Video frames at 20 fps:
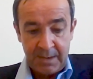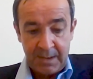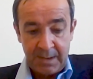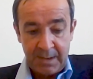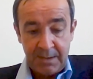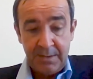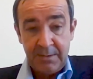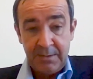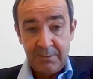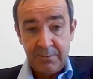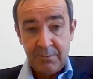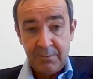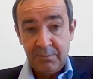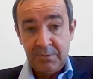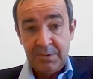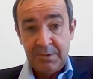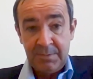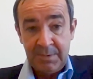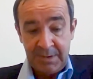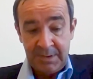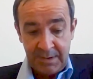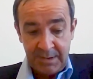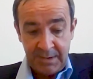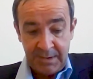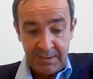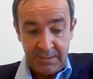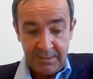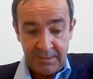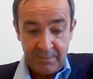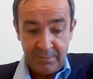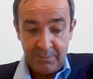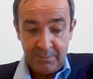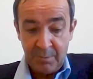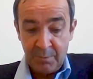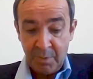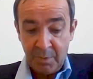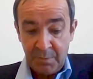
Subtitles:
and ultimately the